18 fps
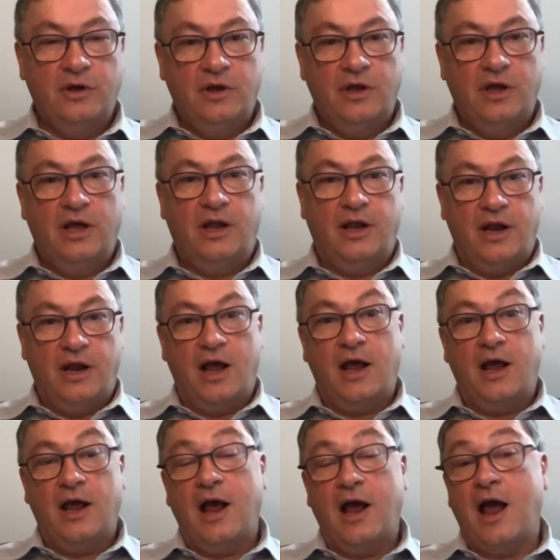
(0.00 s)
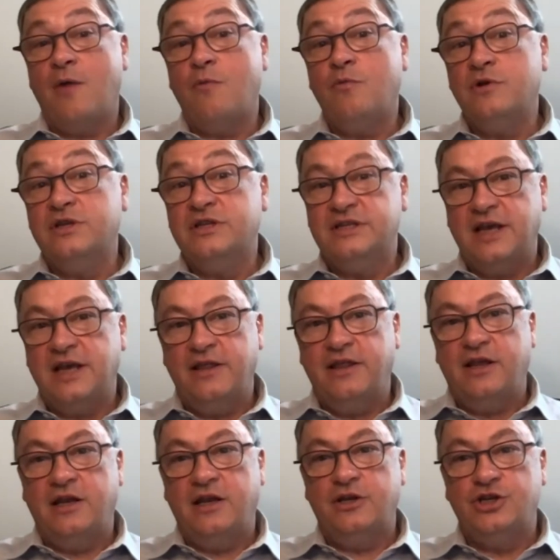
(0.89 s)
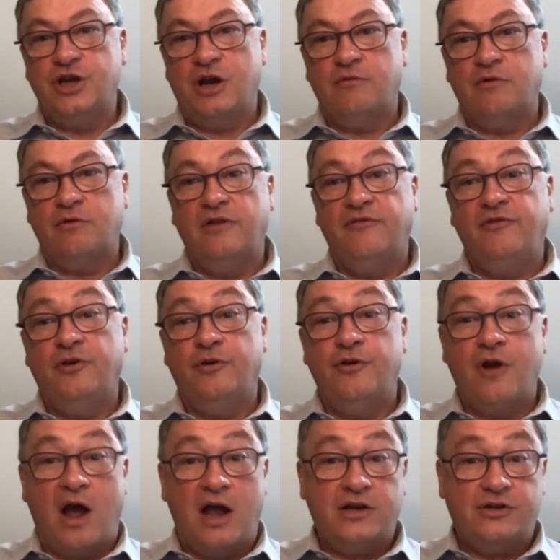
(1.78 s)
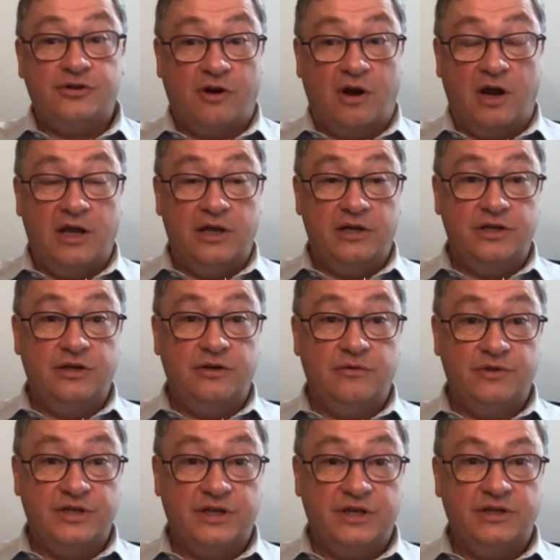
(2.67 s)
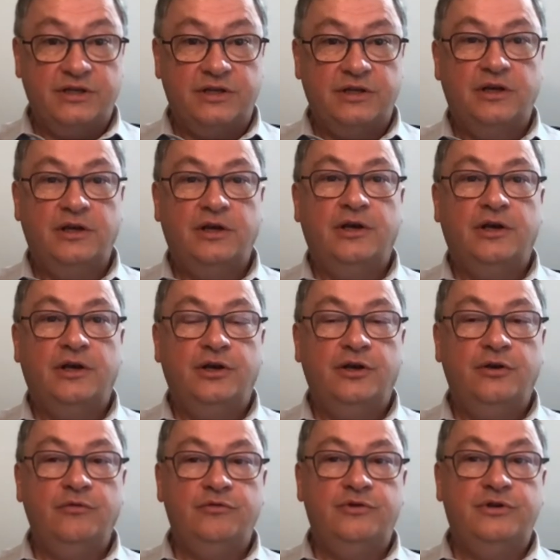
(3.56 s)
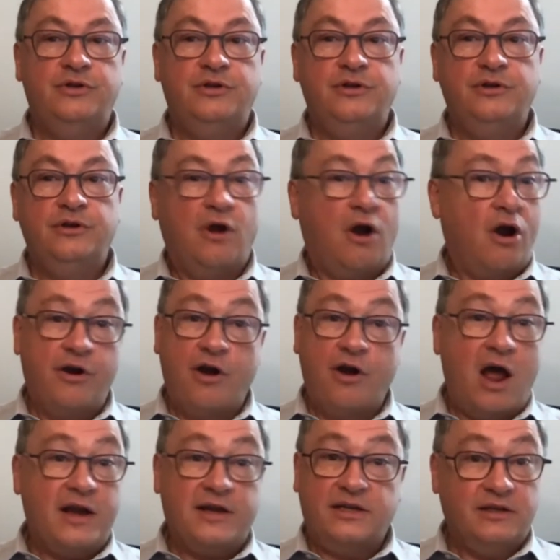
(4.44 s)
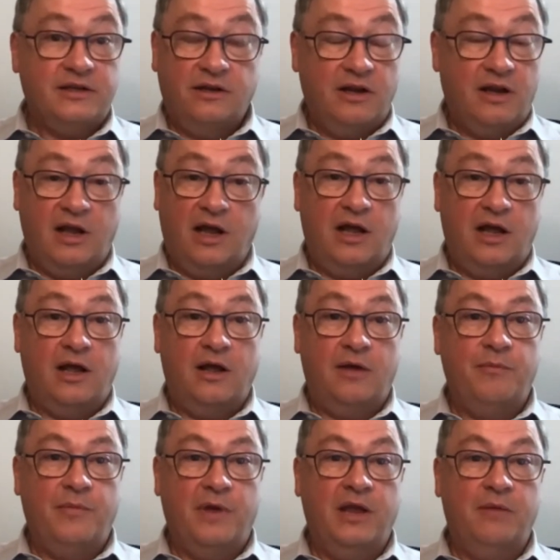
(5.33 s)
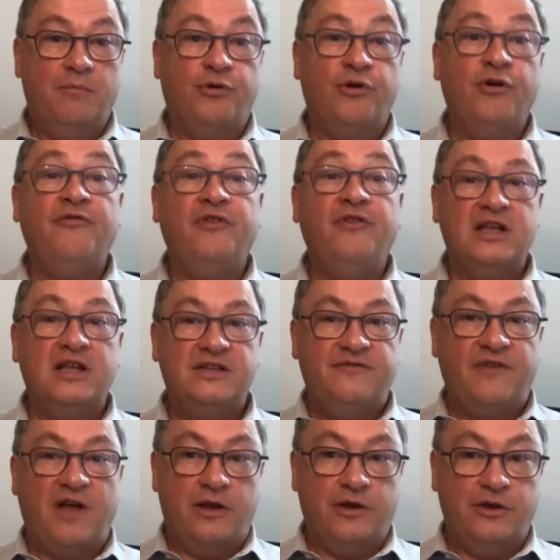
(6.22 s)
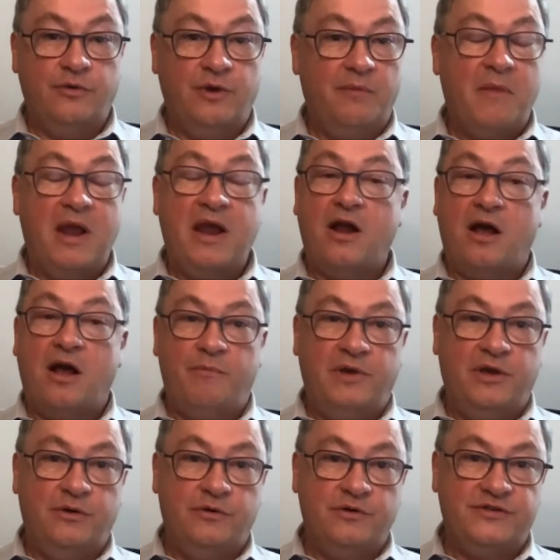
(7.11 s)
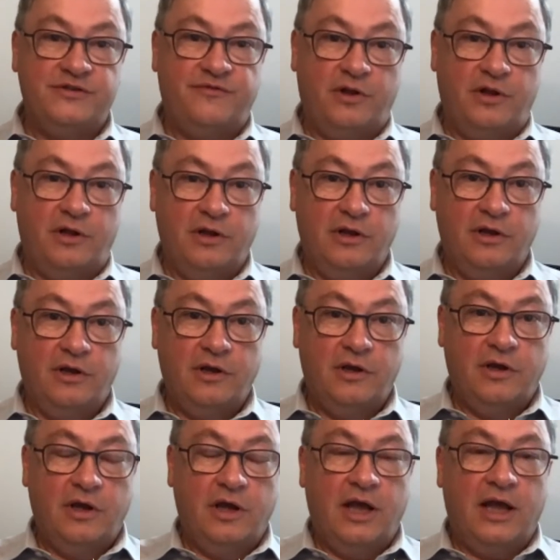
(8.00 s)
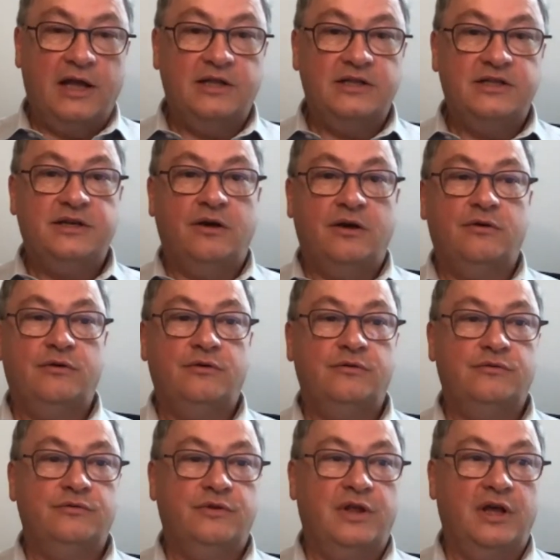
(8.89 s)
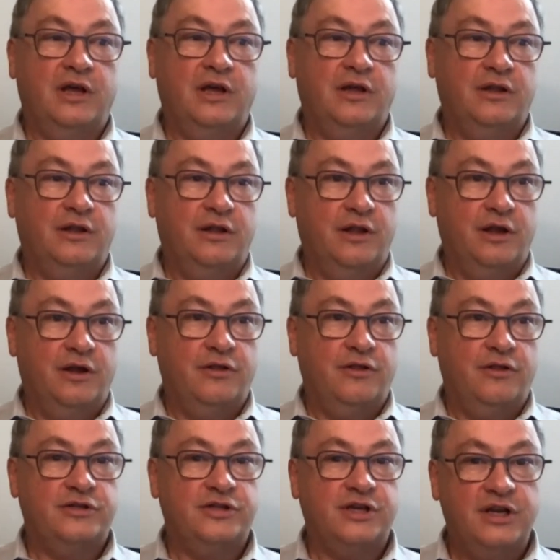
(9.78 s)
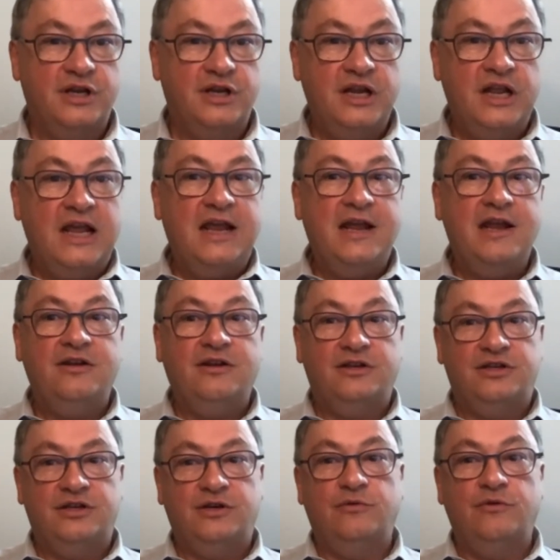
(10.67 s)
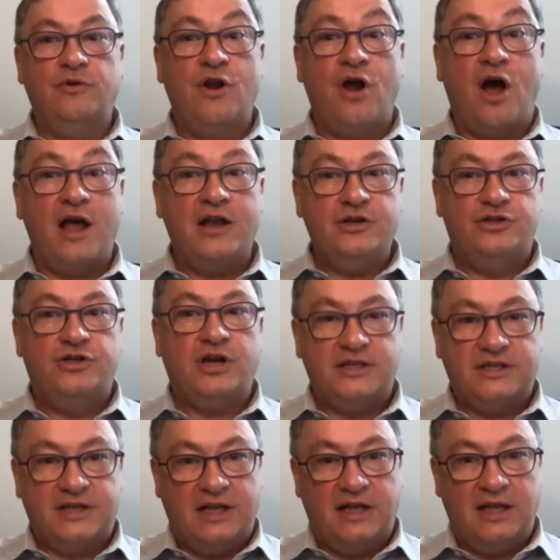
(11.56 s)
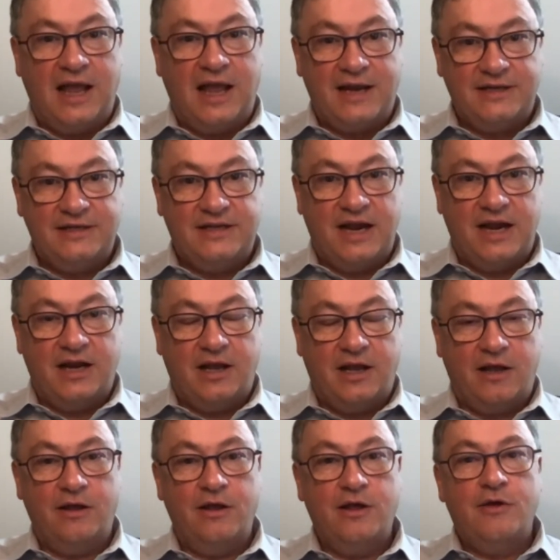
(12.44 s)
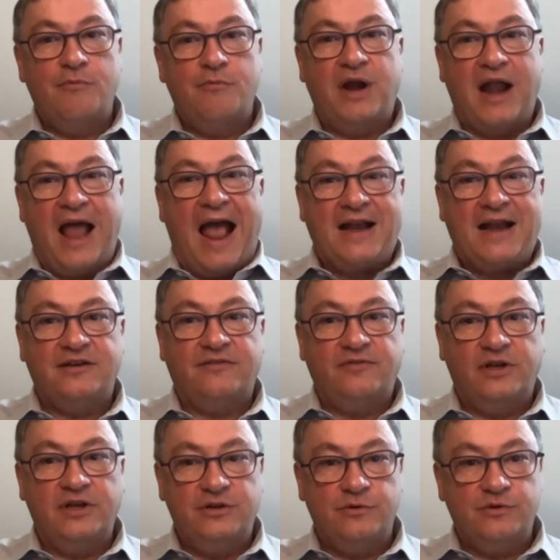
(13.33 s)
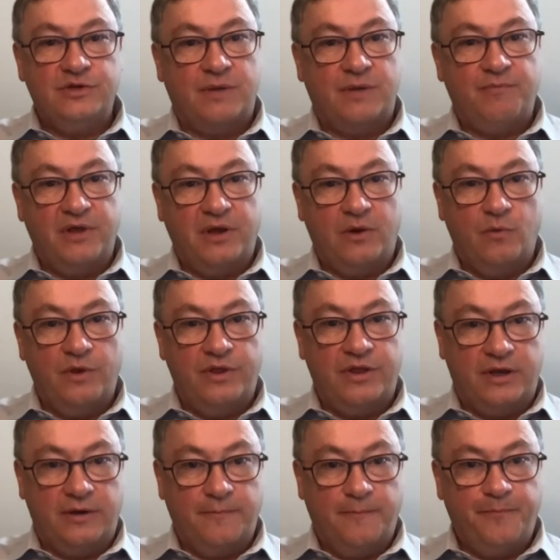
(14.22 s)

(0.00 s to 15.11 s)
And I would say that in general, if you're not trying to use it, you are not um, improving its value. It may not be useful. And so the, the, there's a need to not just collect data, but actively do something with it.